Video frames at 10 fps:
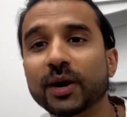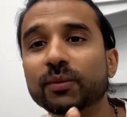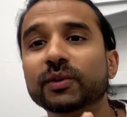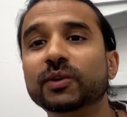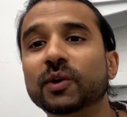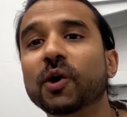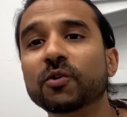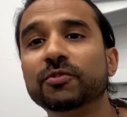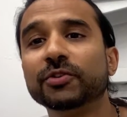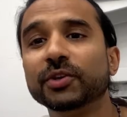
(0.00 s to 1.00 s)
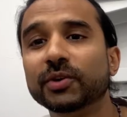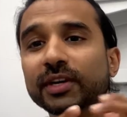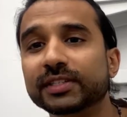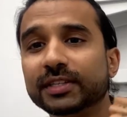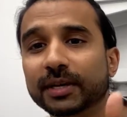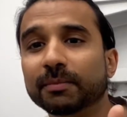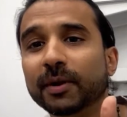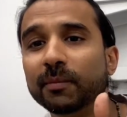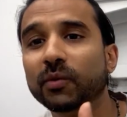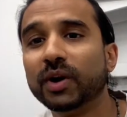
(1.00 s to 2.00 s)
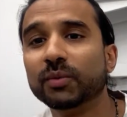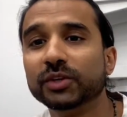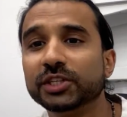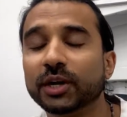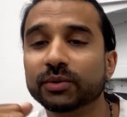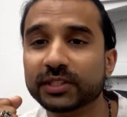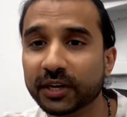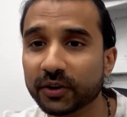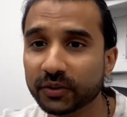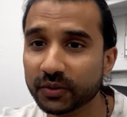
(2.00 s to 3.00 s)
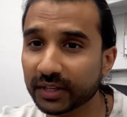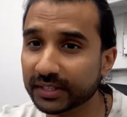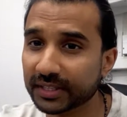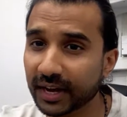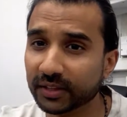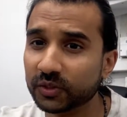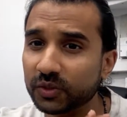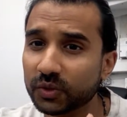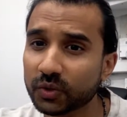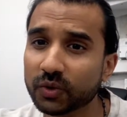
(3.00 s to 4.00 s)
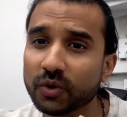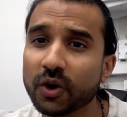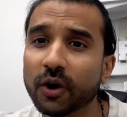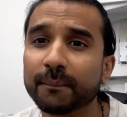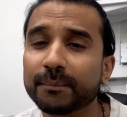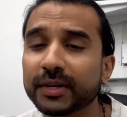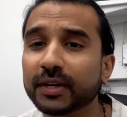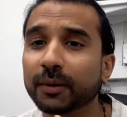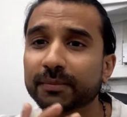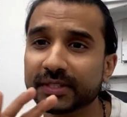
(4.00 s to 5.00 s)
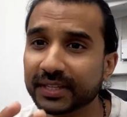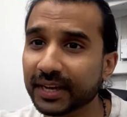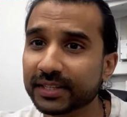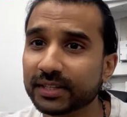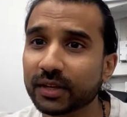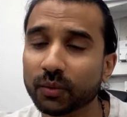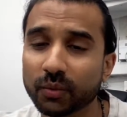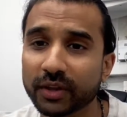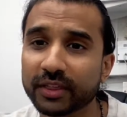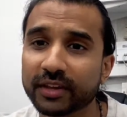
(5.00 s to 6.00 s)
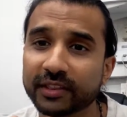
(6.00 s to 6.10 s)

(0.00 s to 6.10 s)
I would go for you is tip number one, which I would tell you is that do not be obsessed with